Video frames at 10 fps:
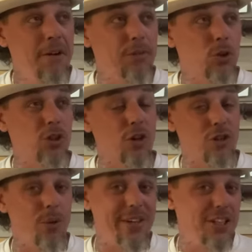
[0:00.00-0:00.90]
those cigars,
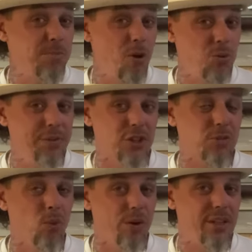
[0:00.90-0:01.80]
although I did smoke one
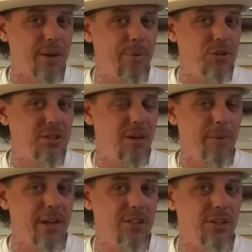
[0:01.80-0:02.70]
this morning. I posted it on
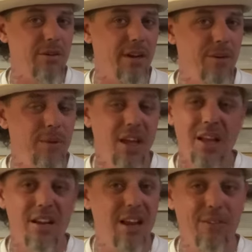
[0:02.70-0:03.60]
my Instagram.
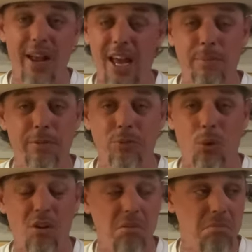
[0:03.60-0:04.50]
Never had it
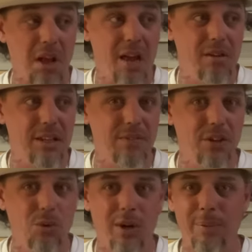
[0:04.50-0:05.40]
before. I don't even
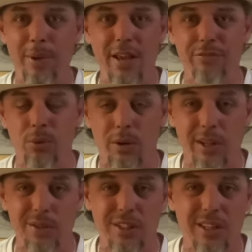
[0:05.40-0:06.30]
know what I paid for
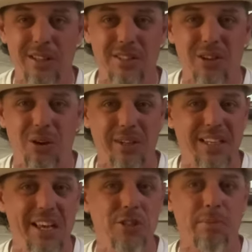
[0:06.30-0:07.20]
it. It's called a
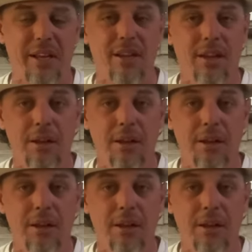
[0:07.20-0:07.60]
Kismet.